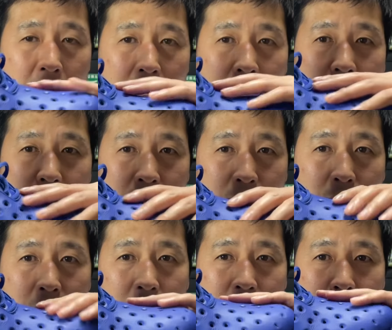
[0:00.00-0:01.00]
there's a bit
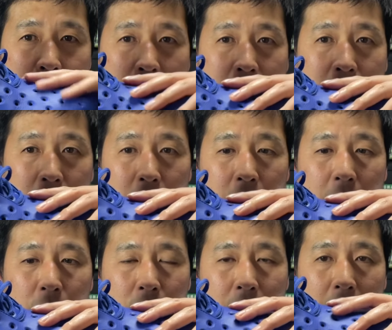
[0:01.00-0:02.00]
of a space up here,
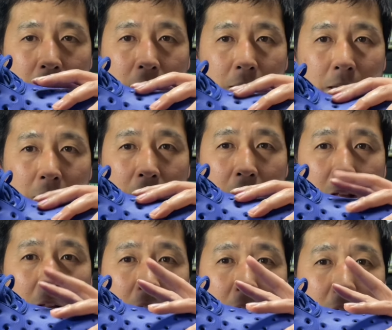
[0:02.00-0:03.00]
and you can't
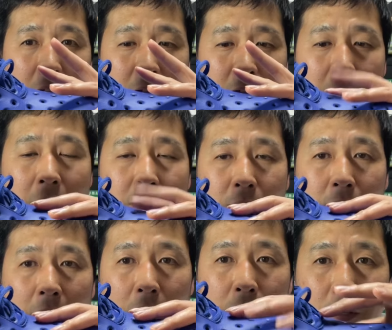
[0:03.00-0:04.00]
lace them
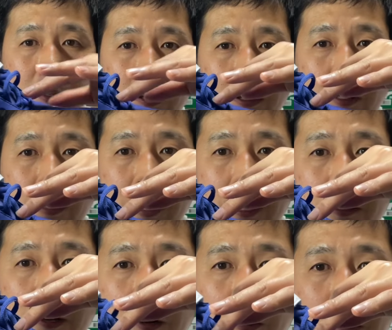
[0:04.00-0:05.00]
down because the lace
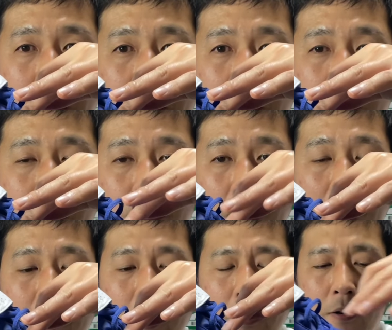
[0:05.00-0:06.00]
lock only starts from
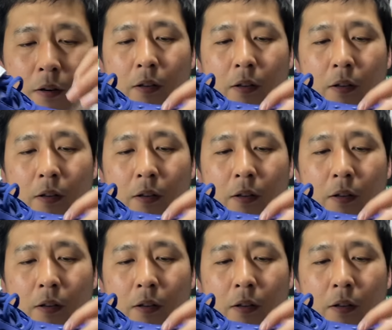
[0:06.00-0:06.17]
up here.